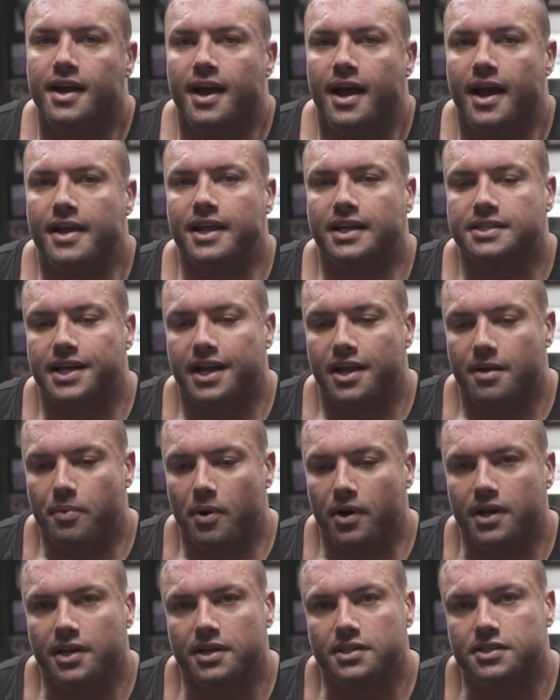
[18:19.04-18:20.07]
and that's how your
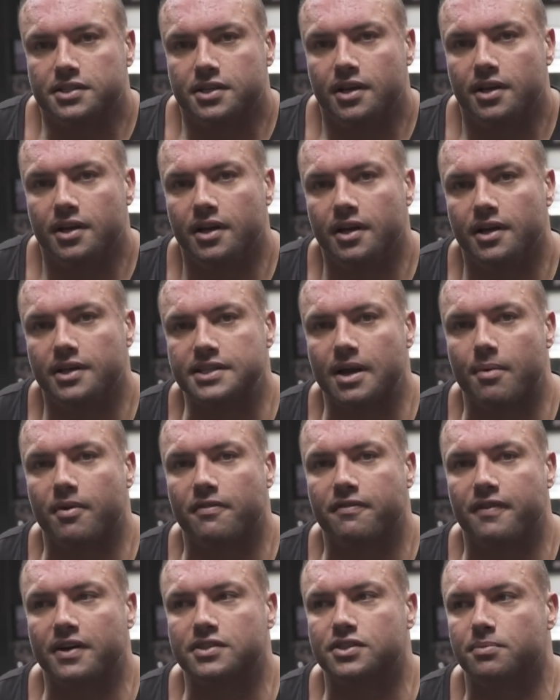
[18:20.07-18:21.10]
body is able to
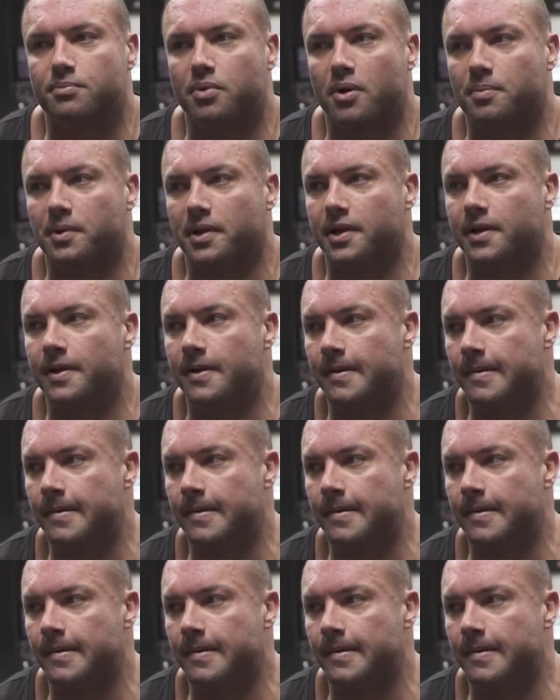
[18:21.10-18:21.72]
function properly.